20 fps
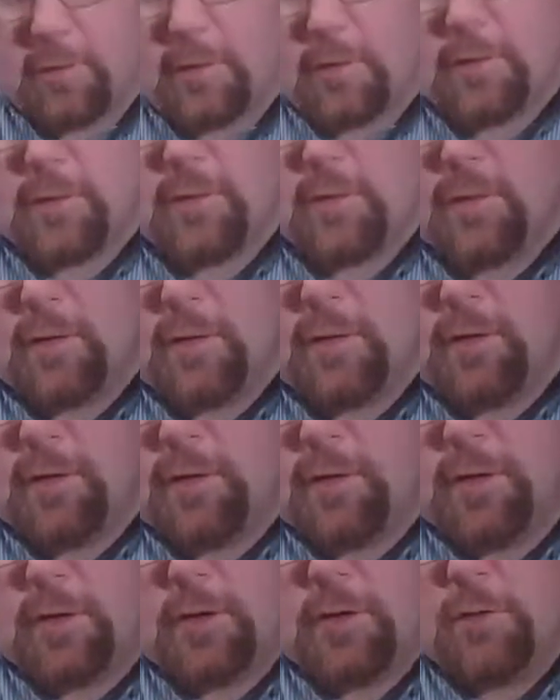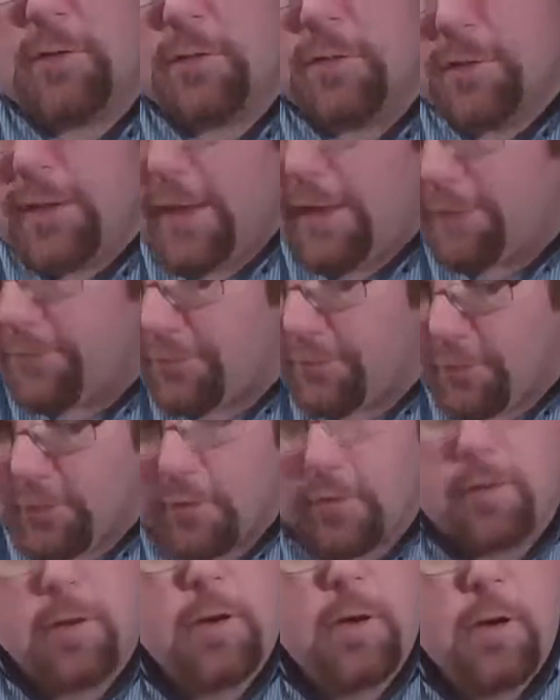You're going to use that
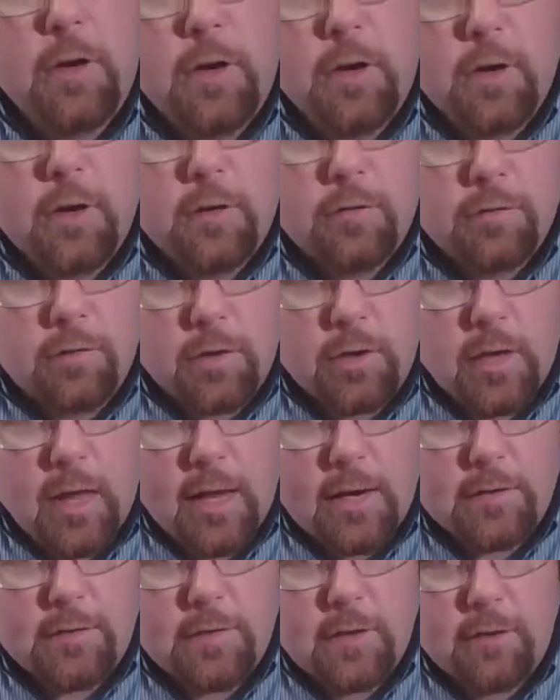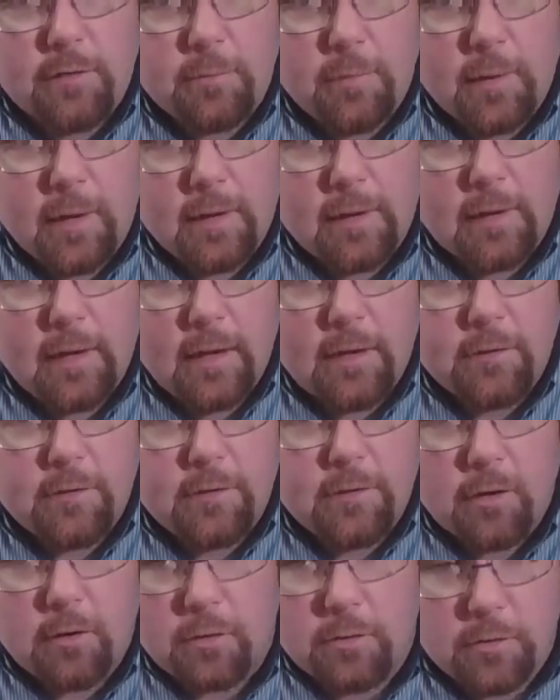for a lot of stuff in my class.
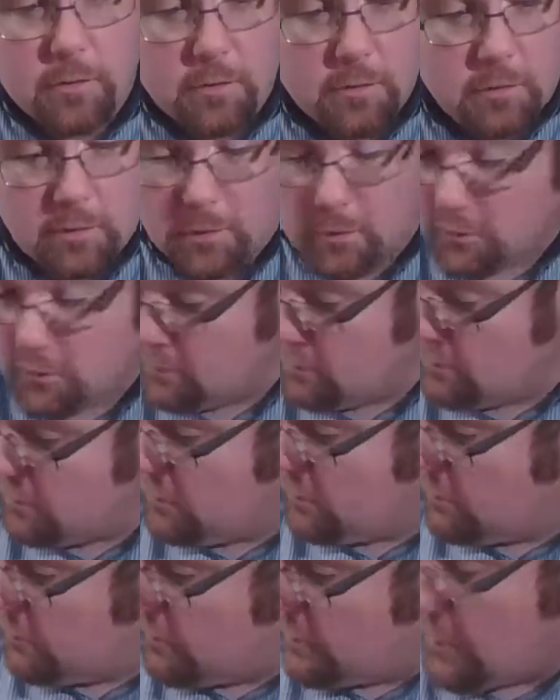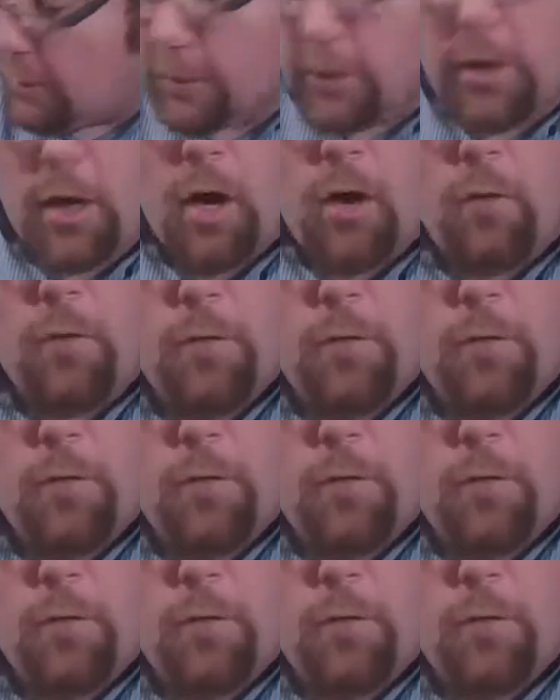So there you go.